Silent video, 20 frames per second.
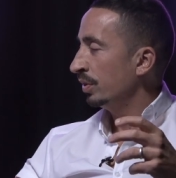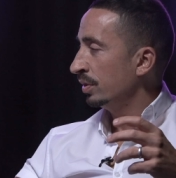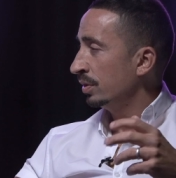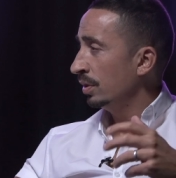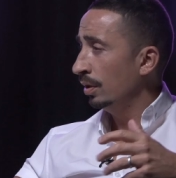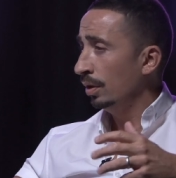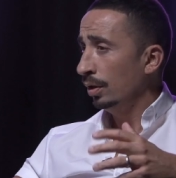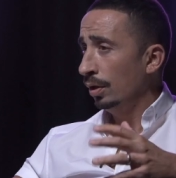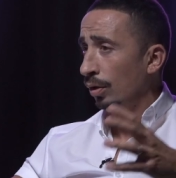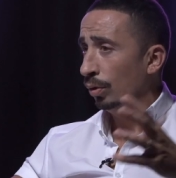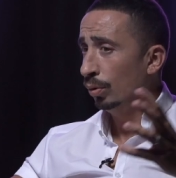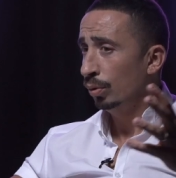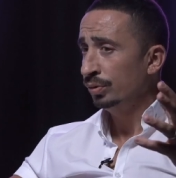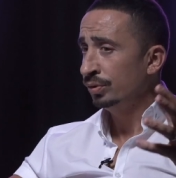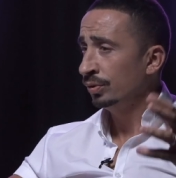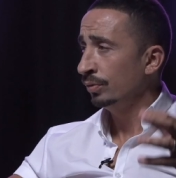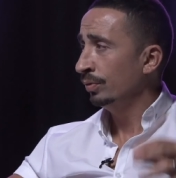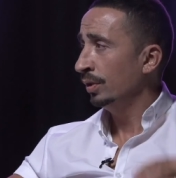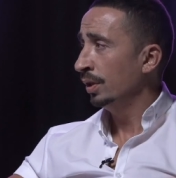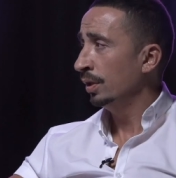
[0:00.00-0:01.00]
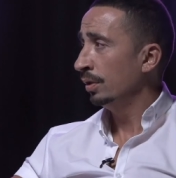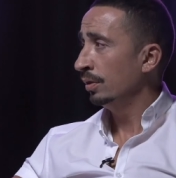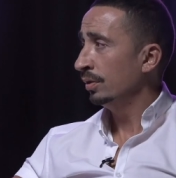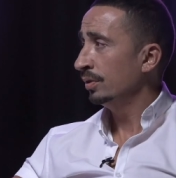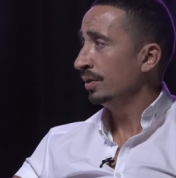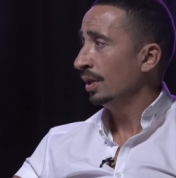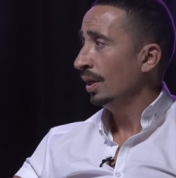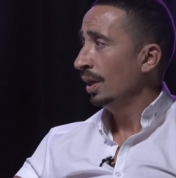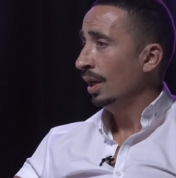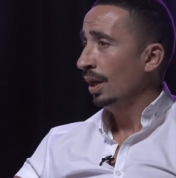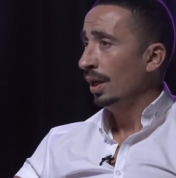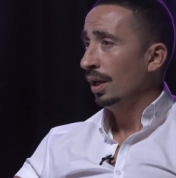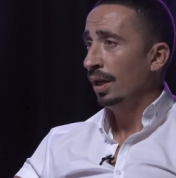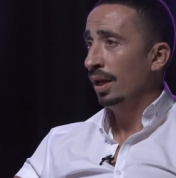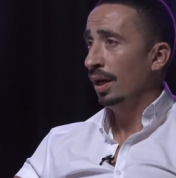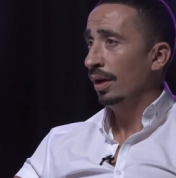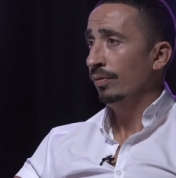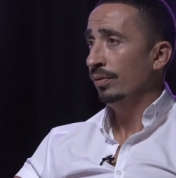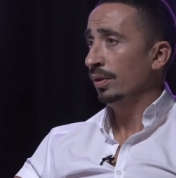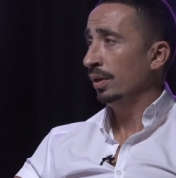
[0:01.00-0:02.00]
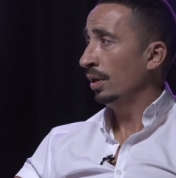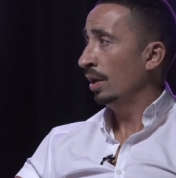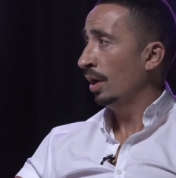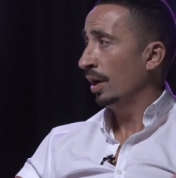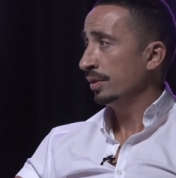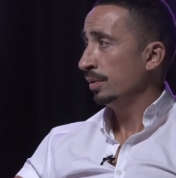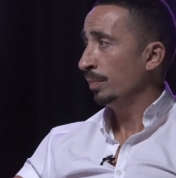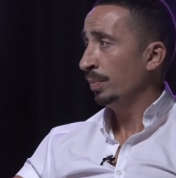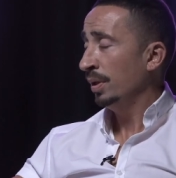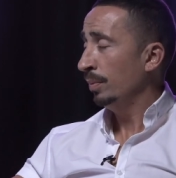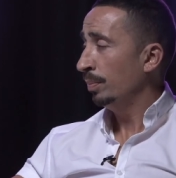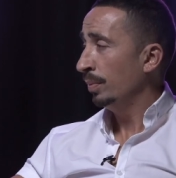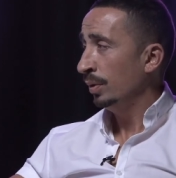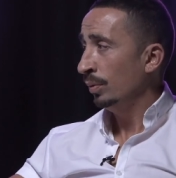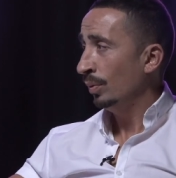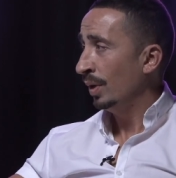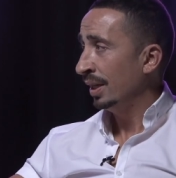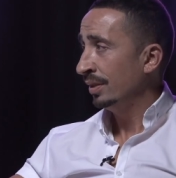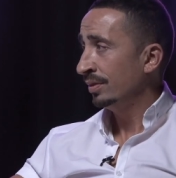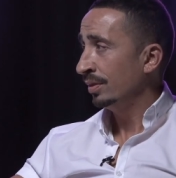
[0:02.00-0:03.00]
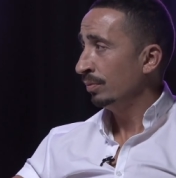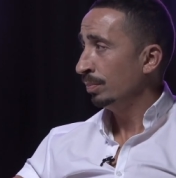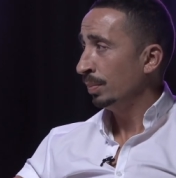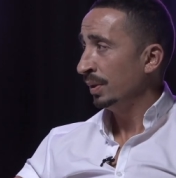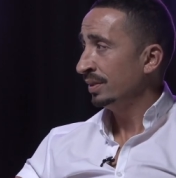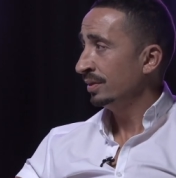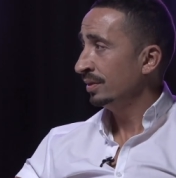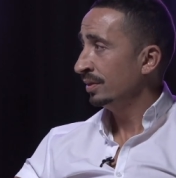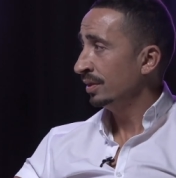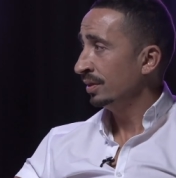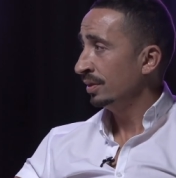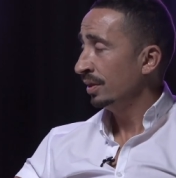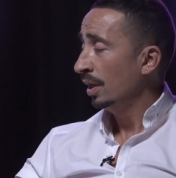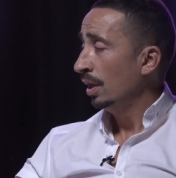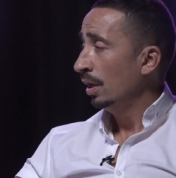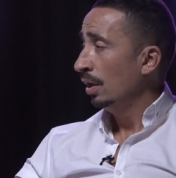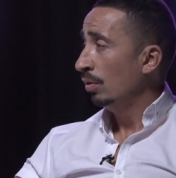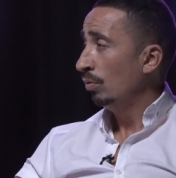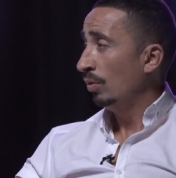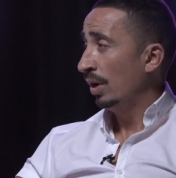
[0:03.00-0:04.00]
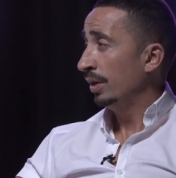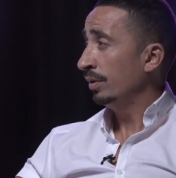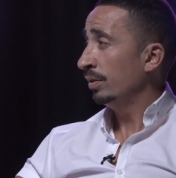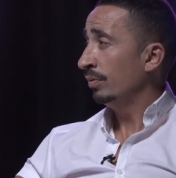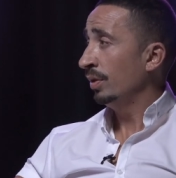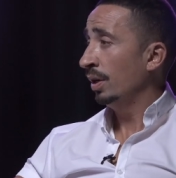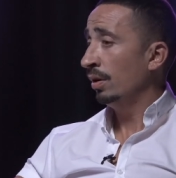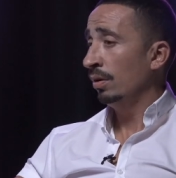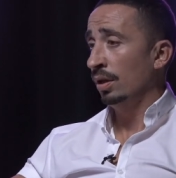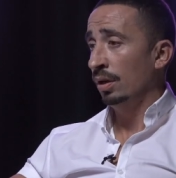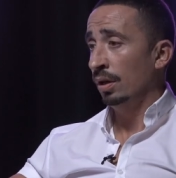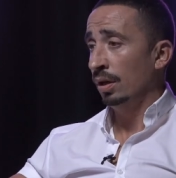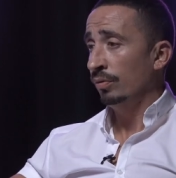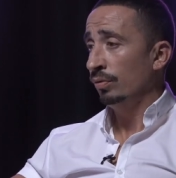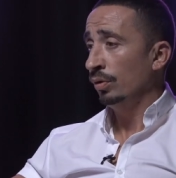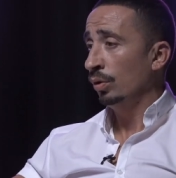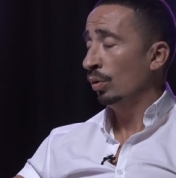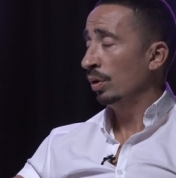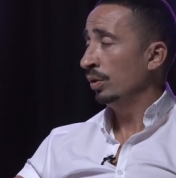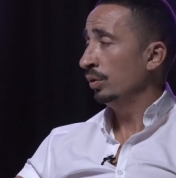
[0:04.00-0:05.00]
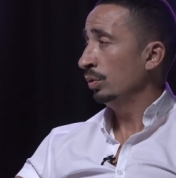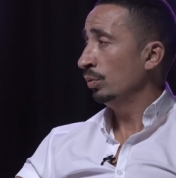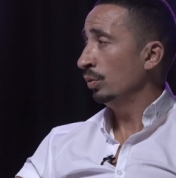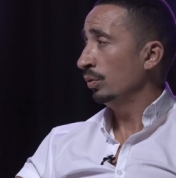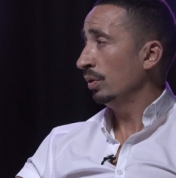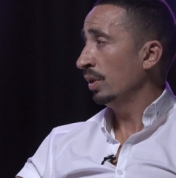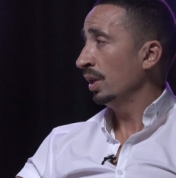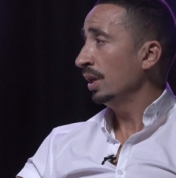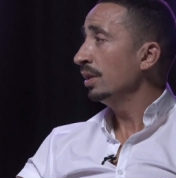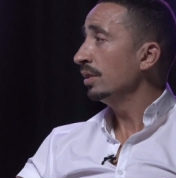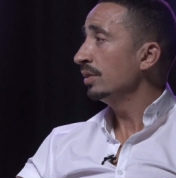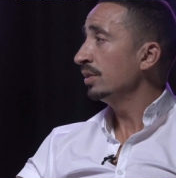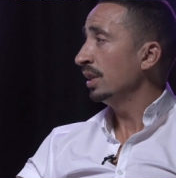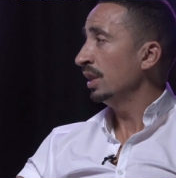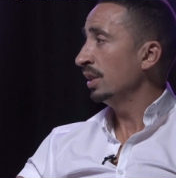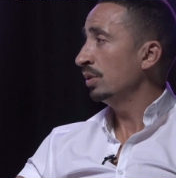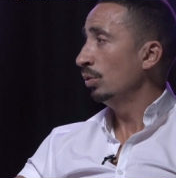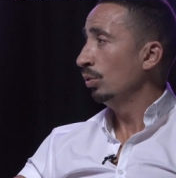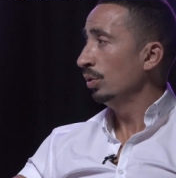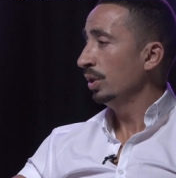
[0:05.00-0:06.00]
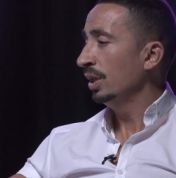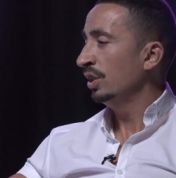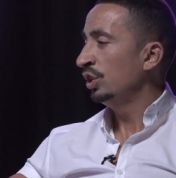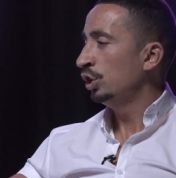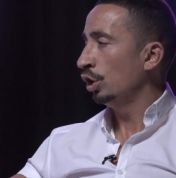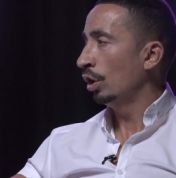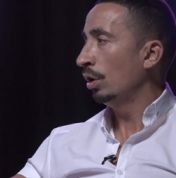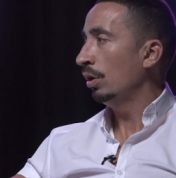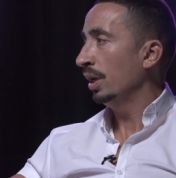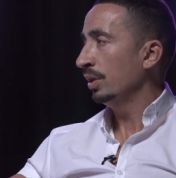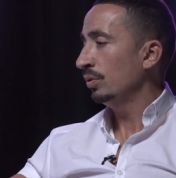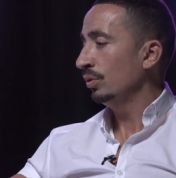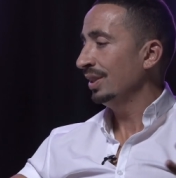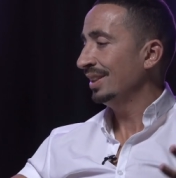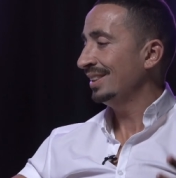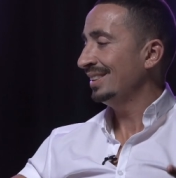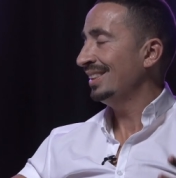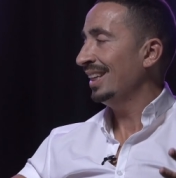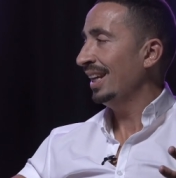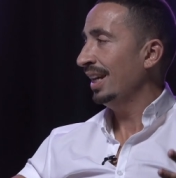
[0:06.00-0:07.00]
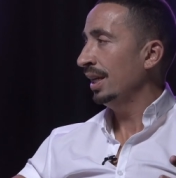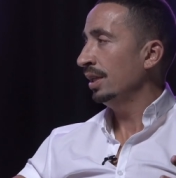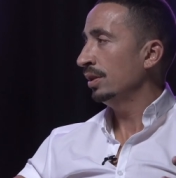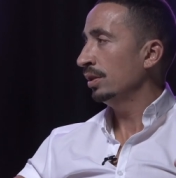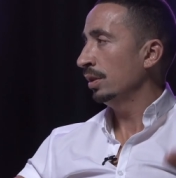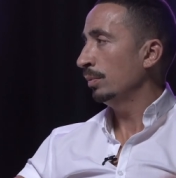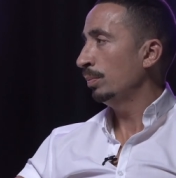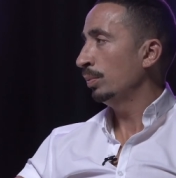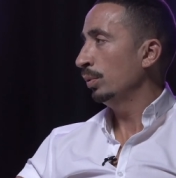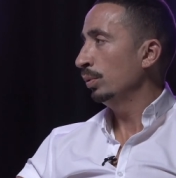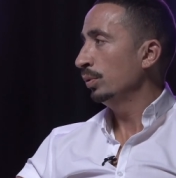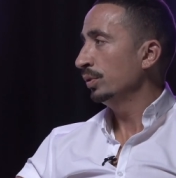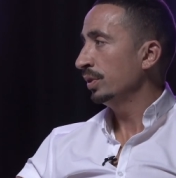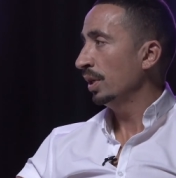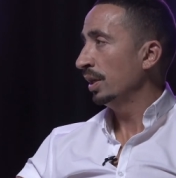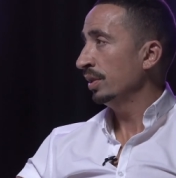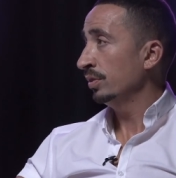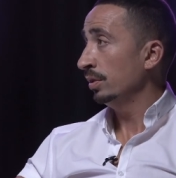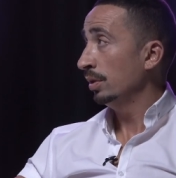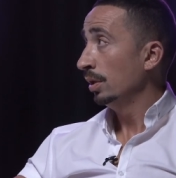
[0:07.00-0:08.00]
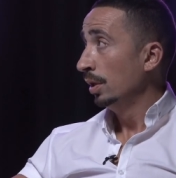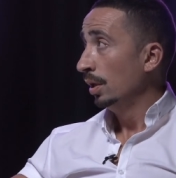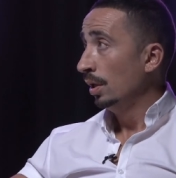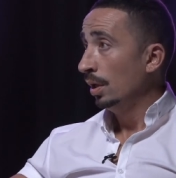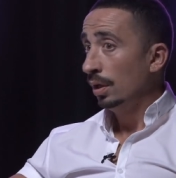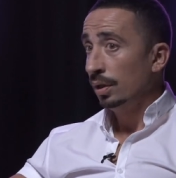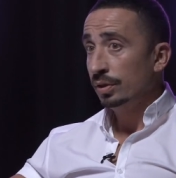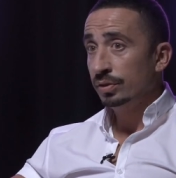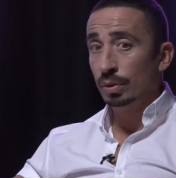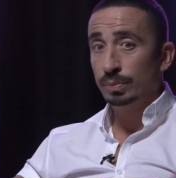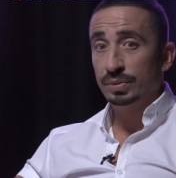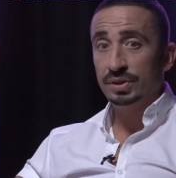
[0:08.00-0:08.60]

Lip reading: There's loads of years left in lots of people who exit businesses relatively early in life and go on and do other things. And it's only a journey, it's only a stage in a process. And some